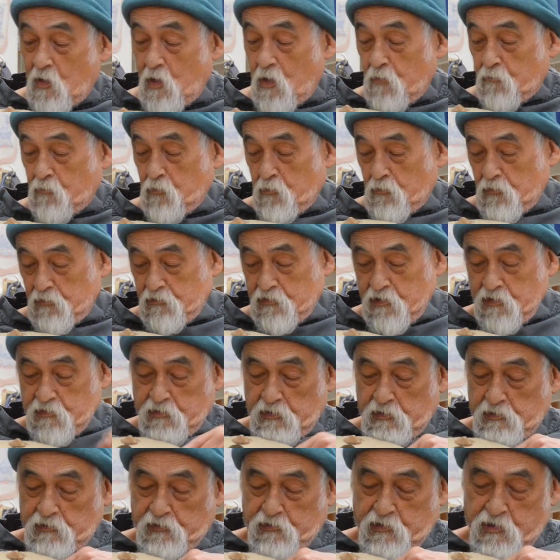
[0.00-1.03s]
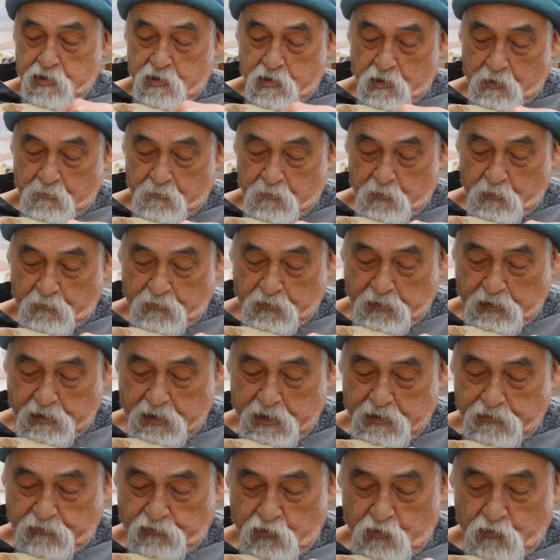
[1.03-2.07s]
I've got the details here of the
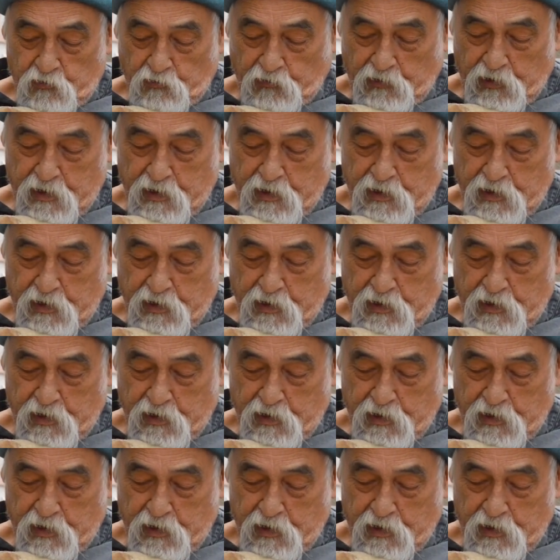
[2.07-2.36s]
glaze used,